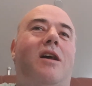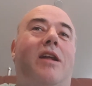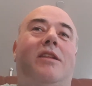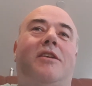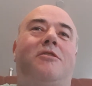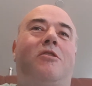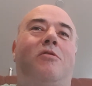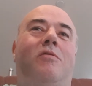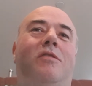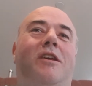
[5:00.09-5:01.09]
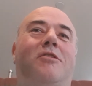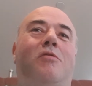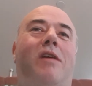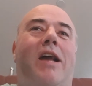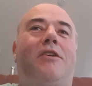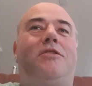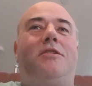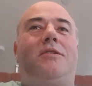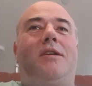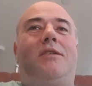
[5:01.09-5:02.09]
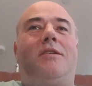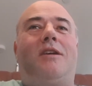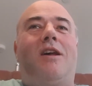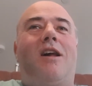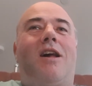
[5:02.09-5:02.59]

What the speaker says: and there's no anxiousness.